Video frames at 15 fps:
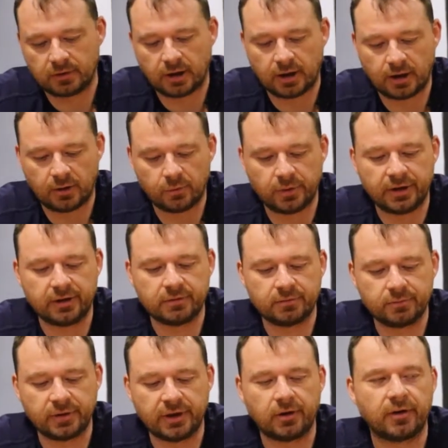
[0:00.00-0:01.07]
Uh, we
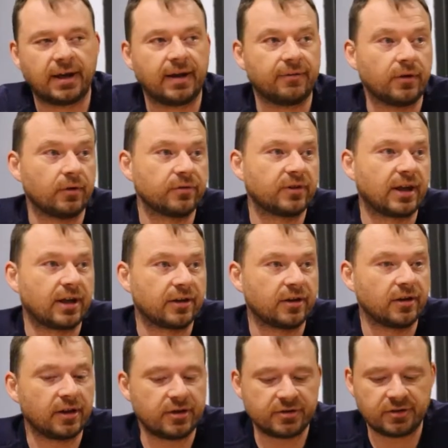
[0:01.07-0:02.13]
we don't have those
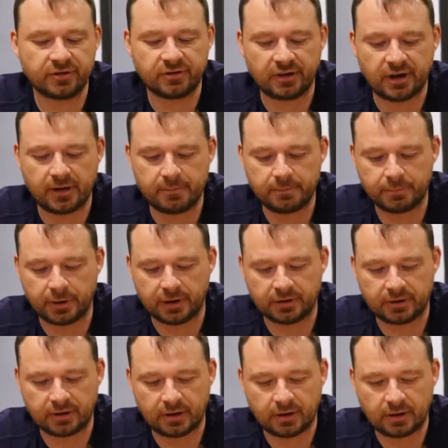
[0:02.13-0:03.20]
calculations yet, but
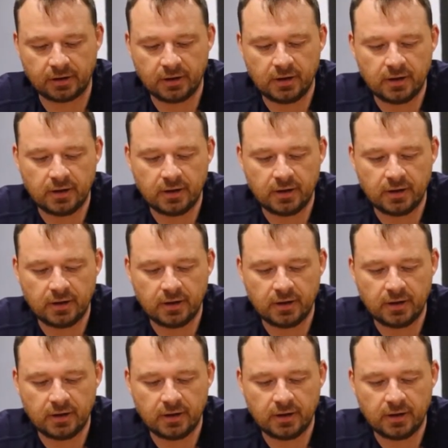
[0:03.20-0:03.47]
uh,